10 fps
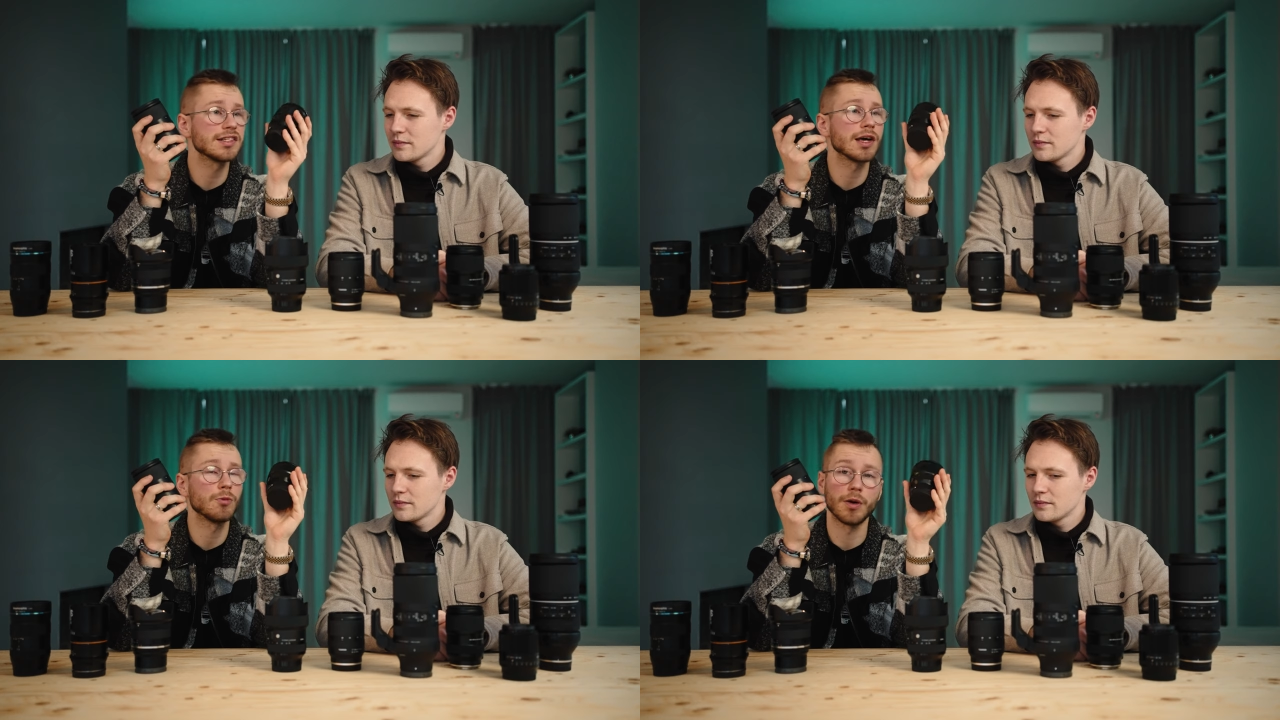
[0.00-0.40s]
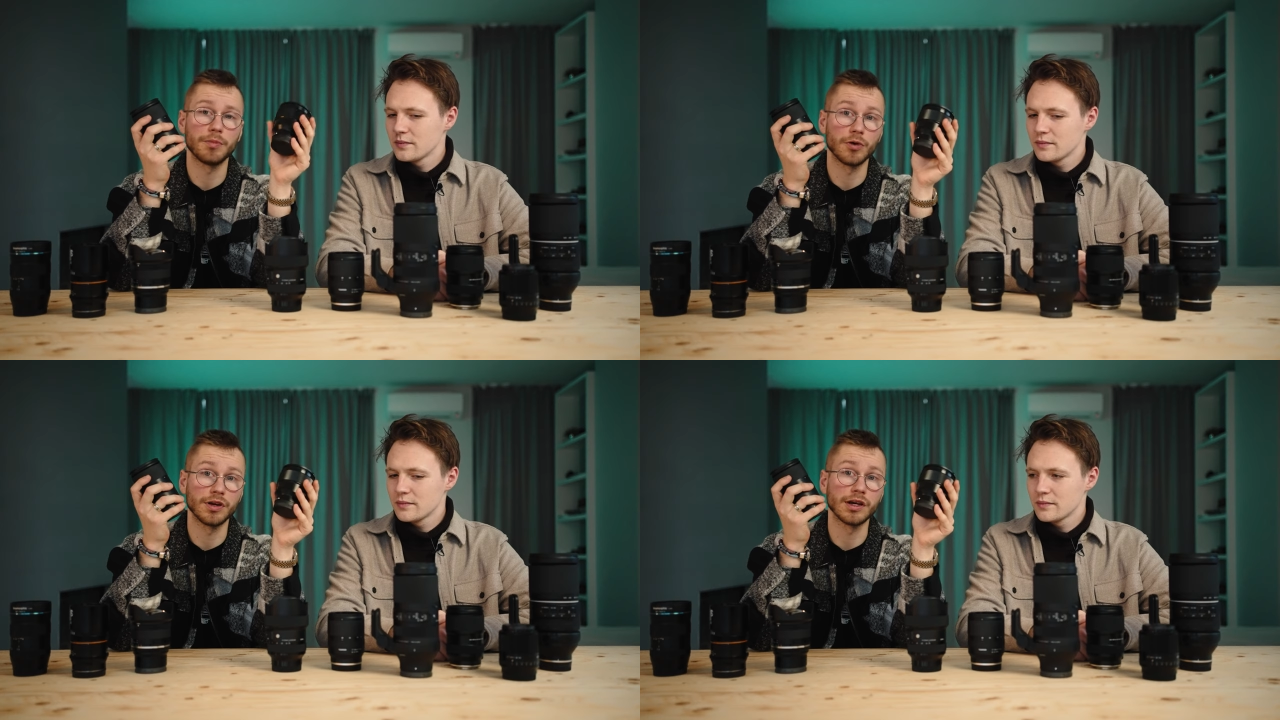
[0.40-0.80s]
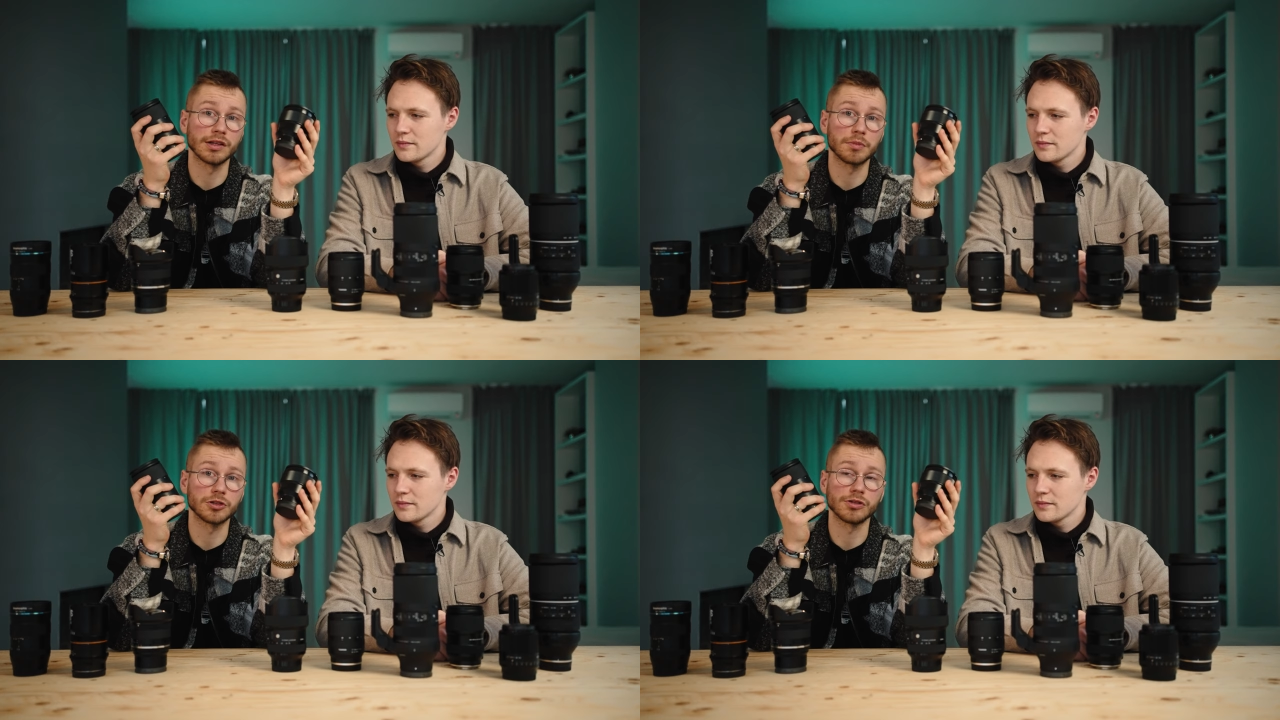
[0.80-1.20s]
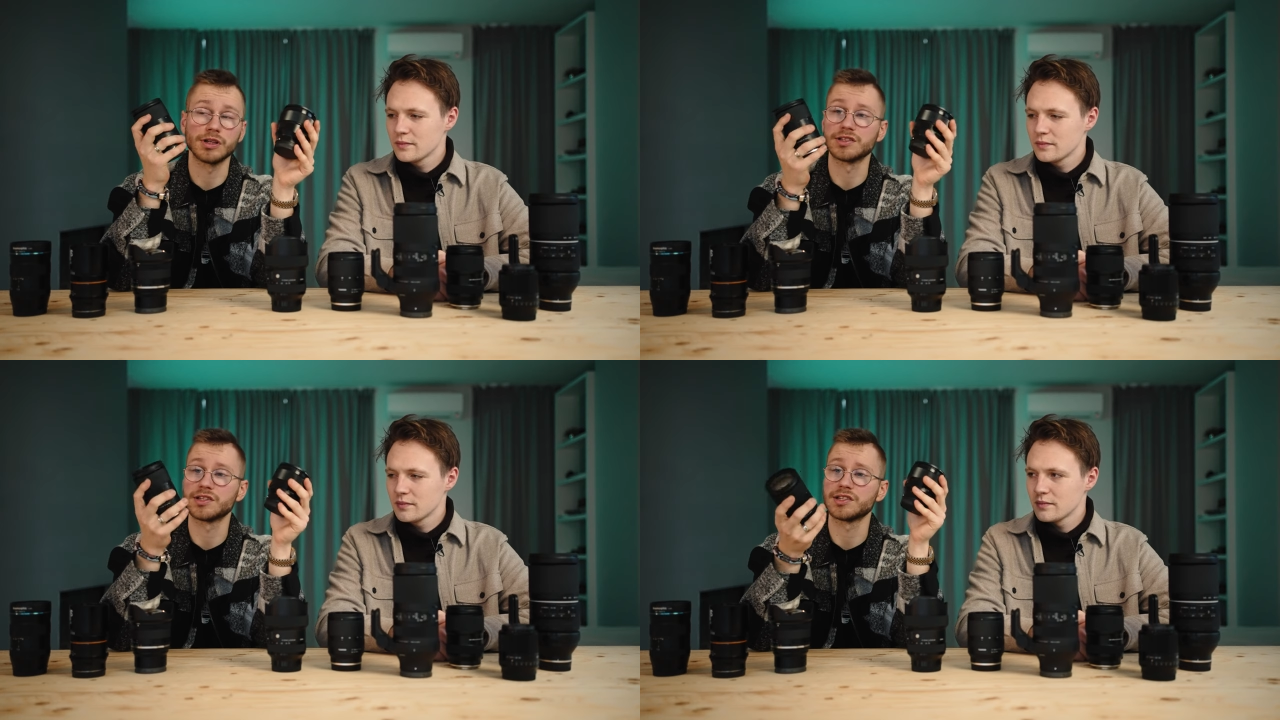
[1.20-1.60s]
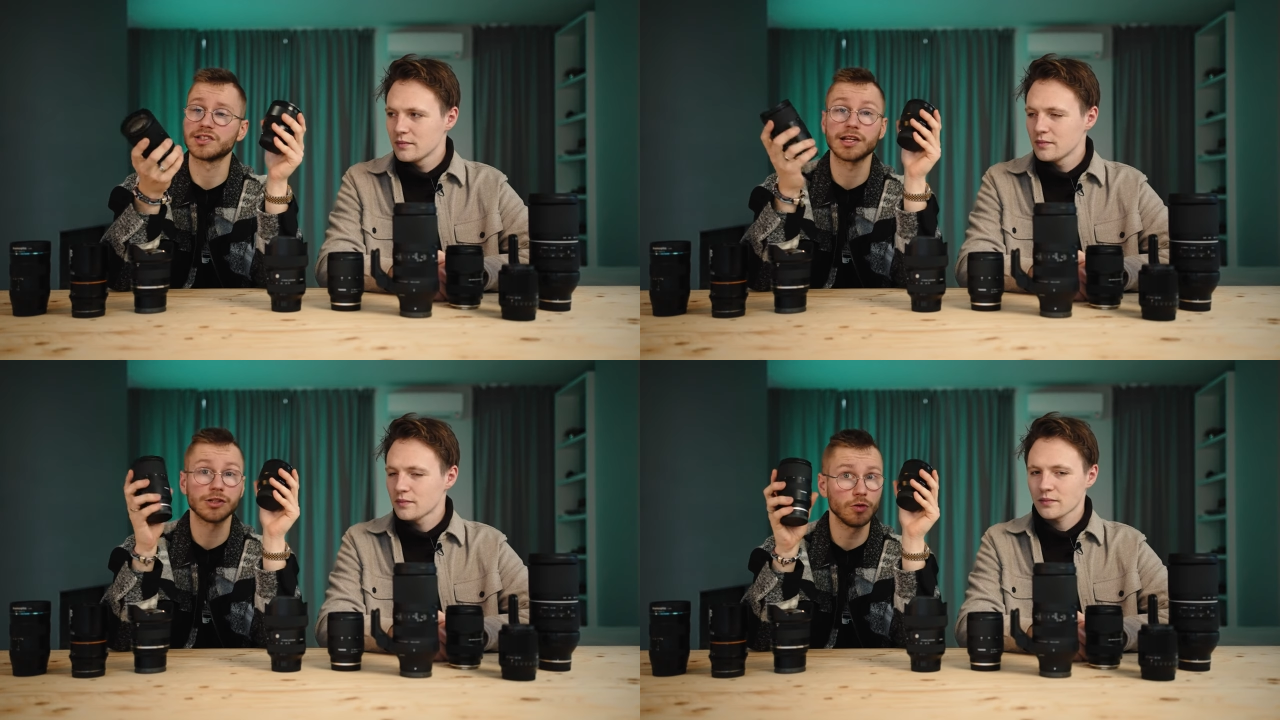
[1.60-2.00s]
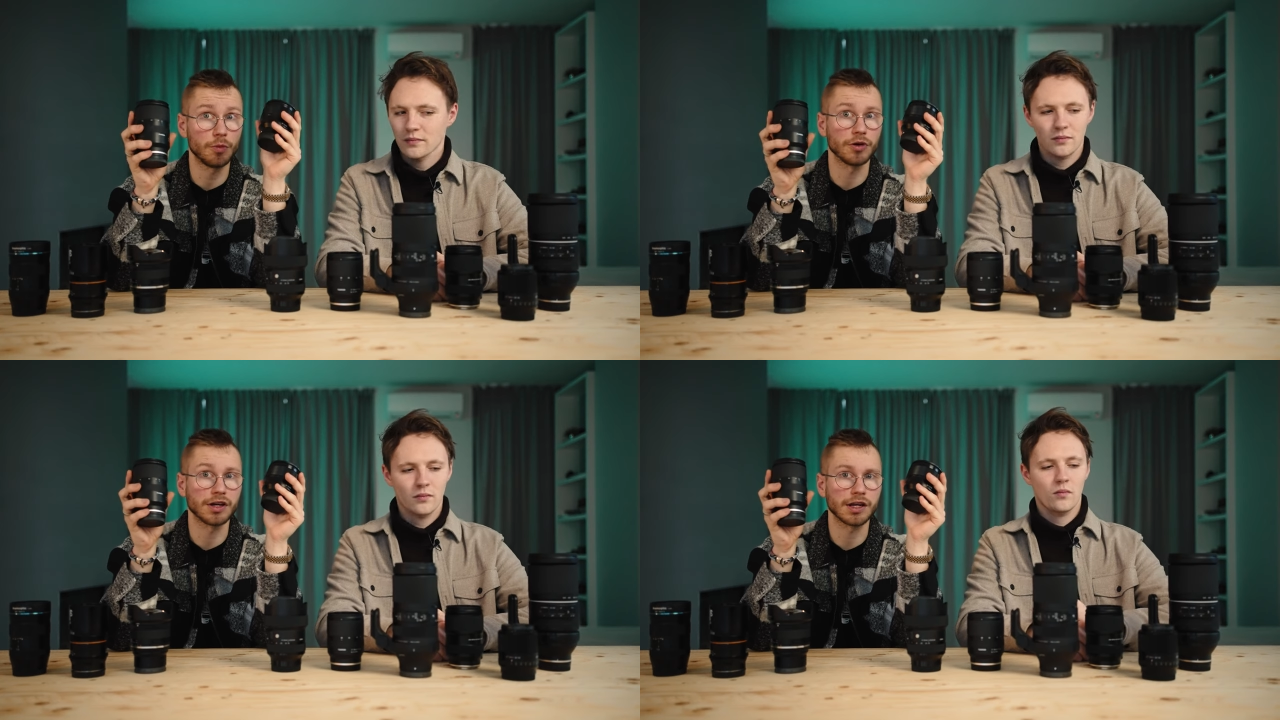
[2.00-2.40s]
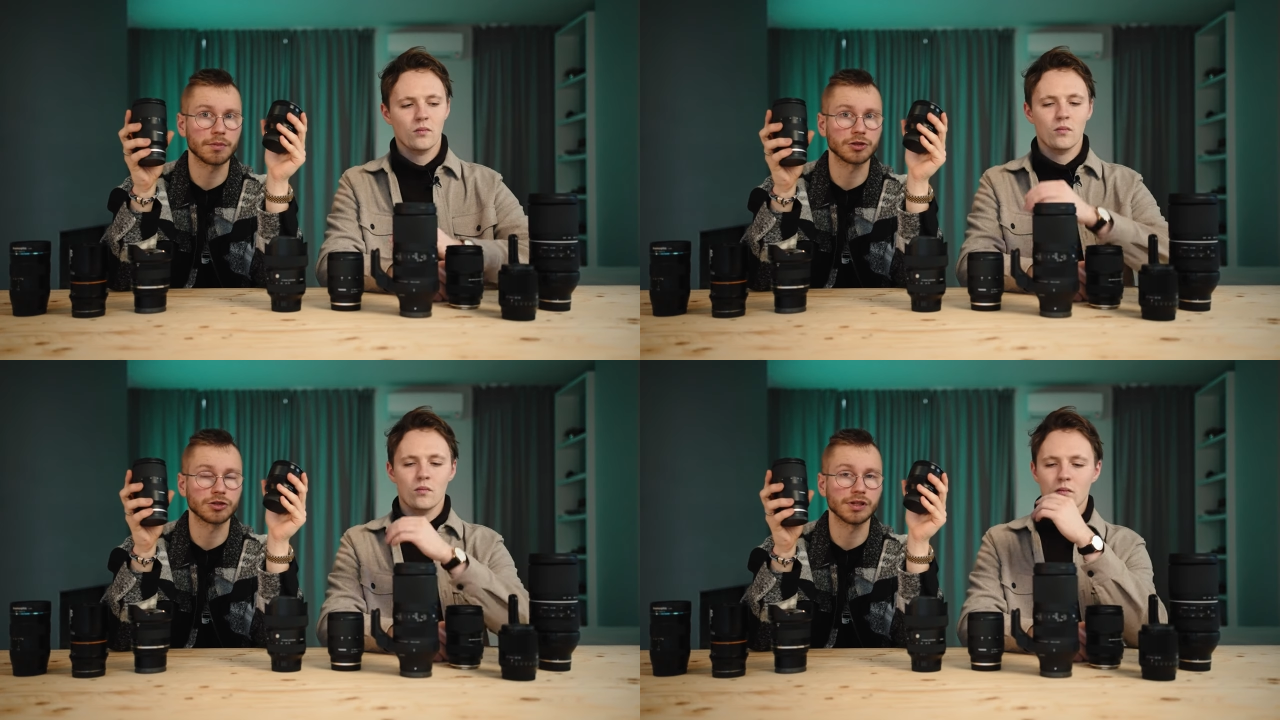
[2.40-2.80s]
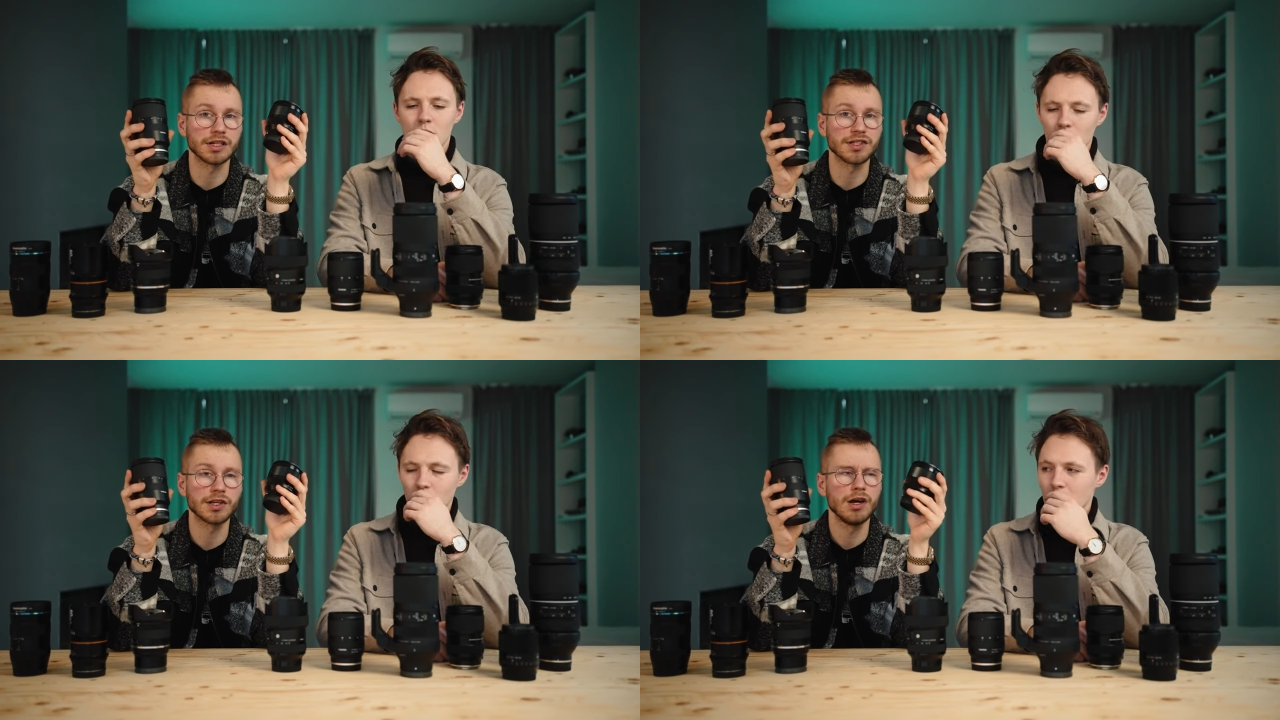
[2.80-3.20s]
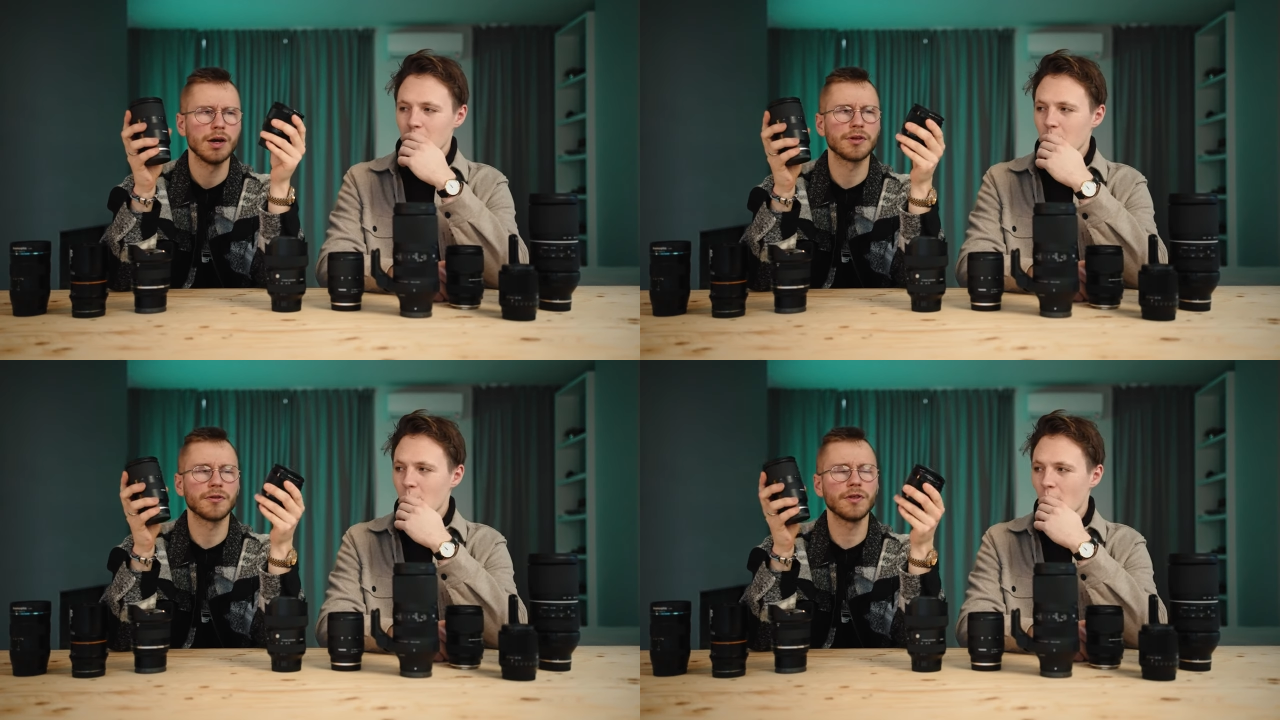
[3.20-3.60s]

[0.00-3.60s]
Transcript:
Speaker 1: is a 1.8 aperture lens, this is a 2.8 aperture lens. The